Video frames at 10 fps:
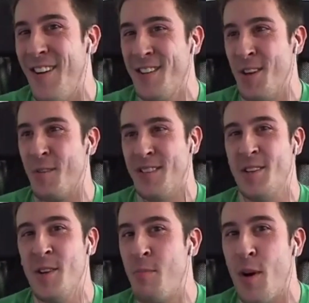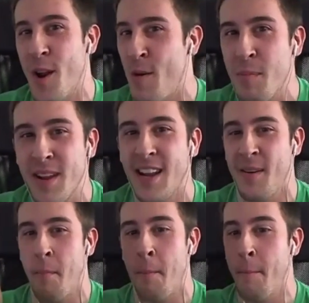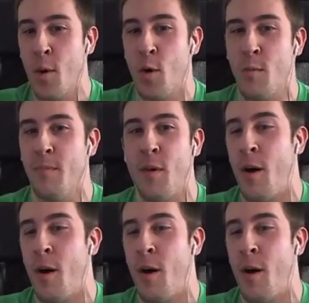All it took was a 2.0 update, and boom,